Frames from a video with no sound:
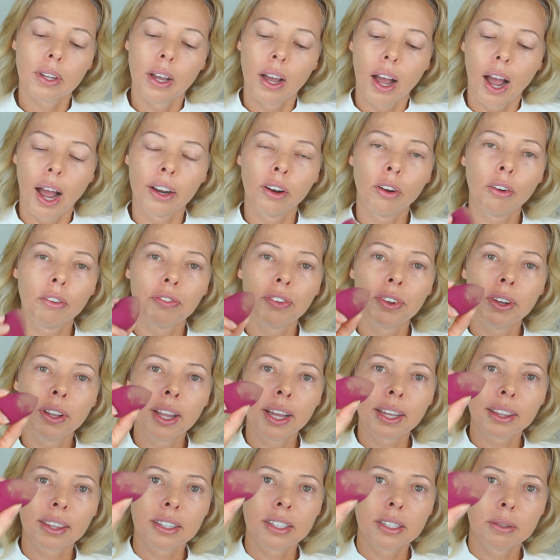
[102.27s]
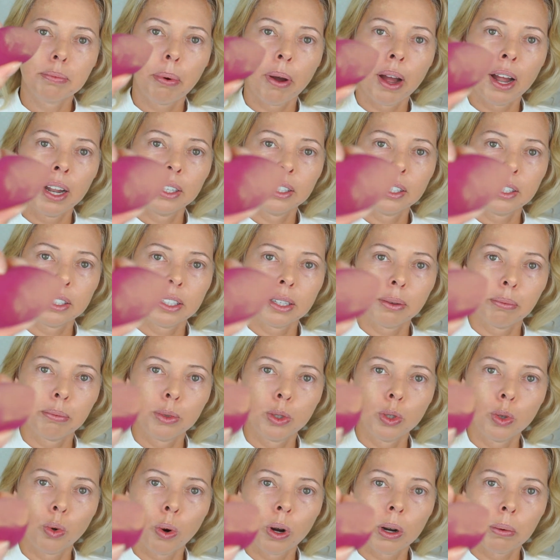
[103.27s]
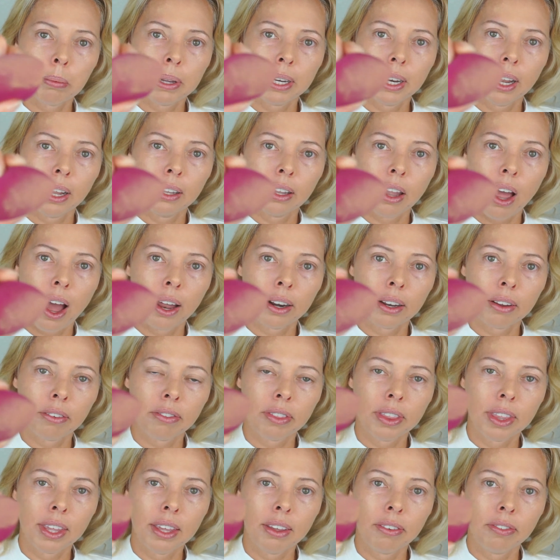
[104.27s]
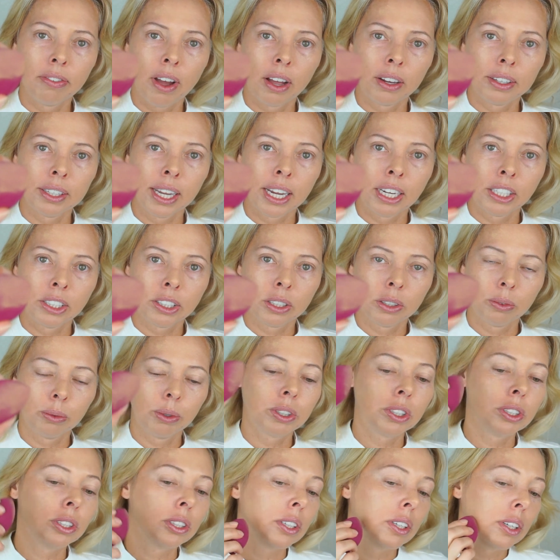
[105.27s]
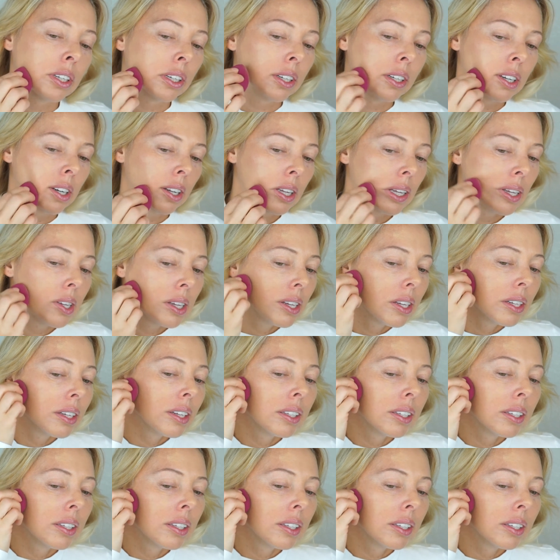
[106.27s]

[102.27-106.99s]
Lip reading: I don't feel like the sponge is absorbing a lot of the foundation, which is a good